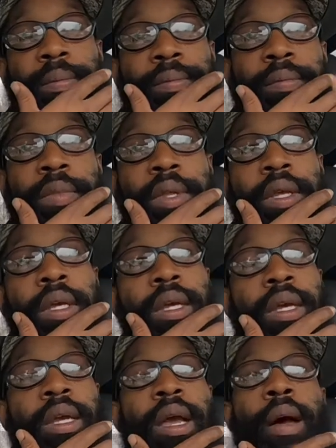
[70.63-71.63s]

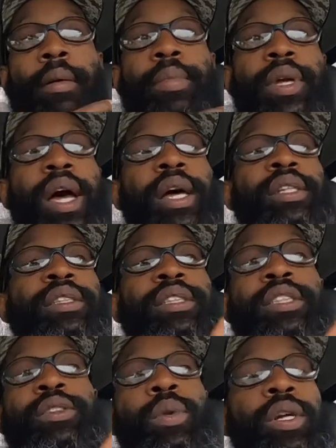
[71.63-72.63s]
I'm gonna be honest,
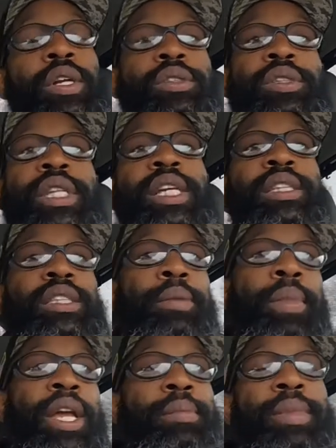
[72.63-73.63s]
this is one of those things that
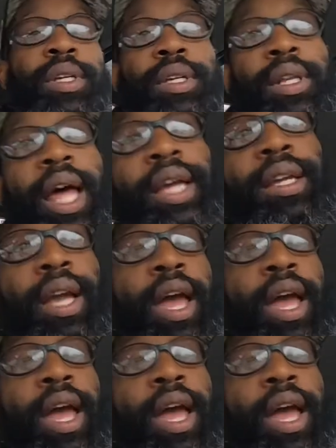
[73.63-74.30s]
make me like